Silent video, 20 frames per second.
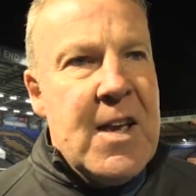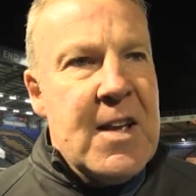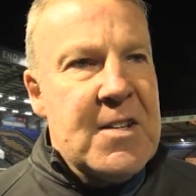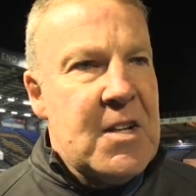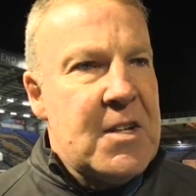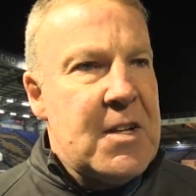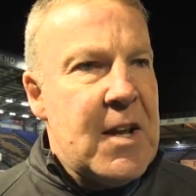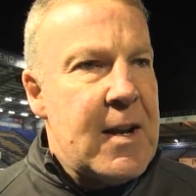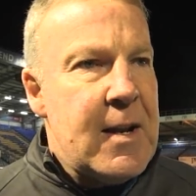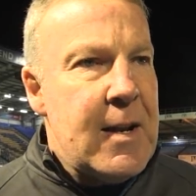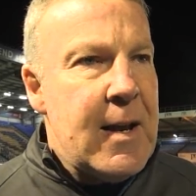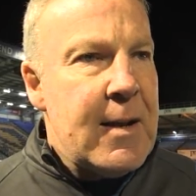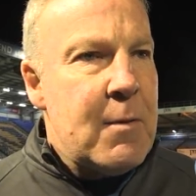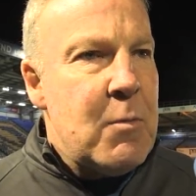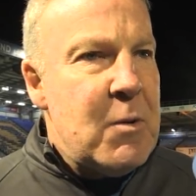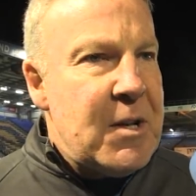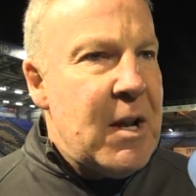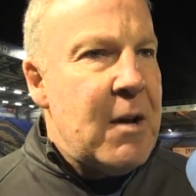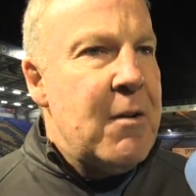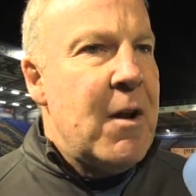He has a dead leg.
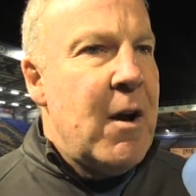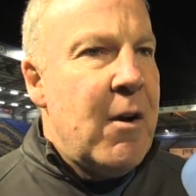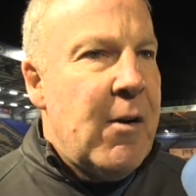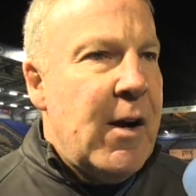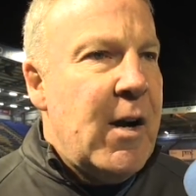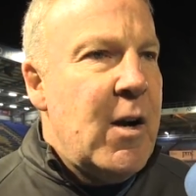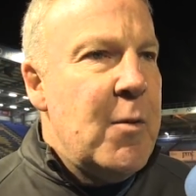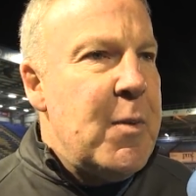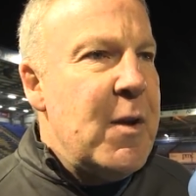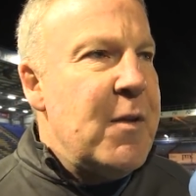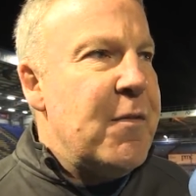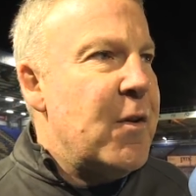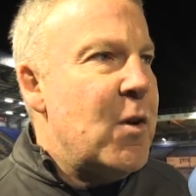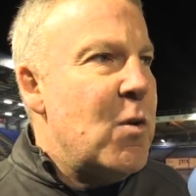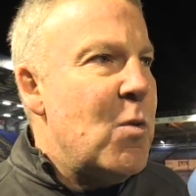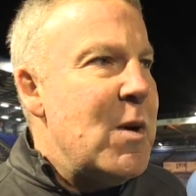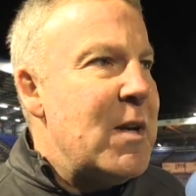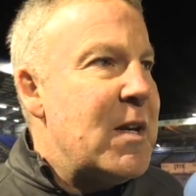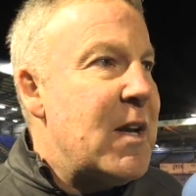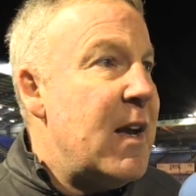We don't know how he'll be for
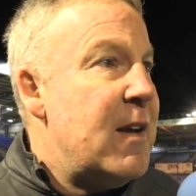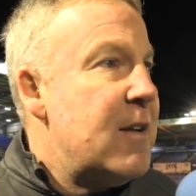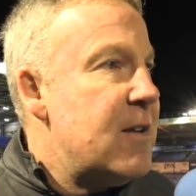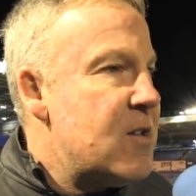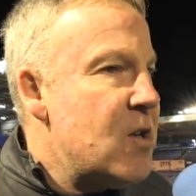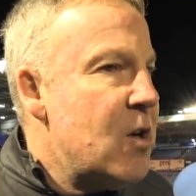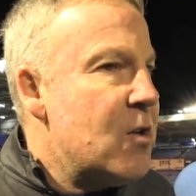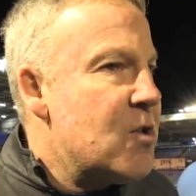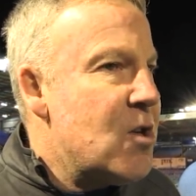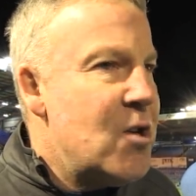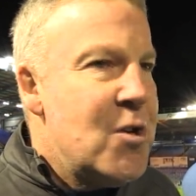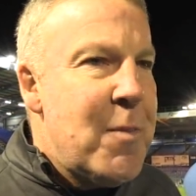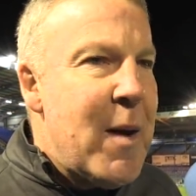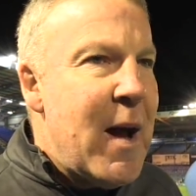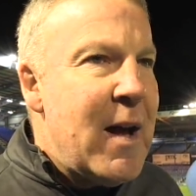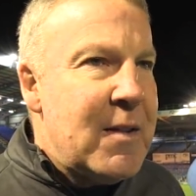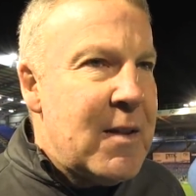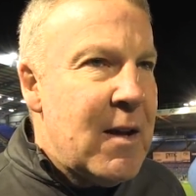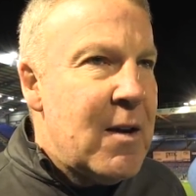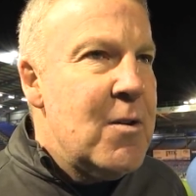the weekend. It's not too
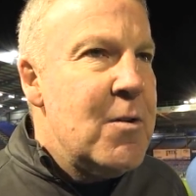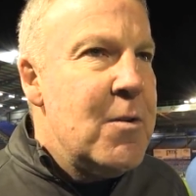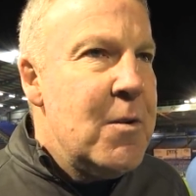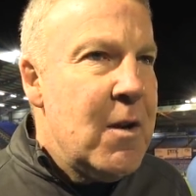bad, though.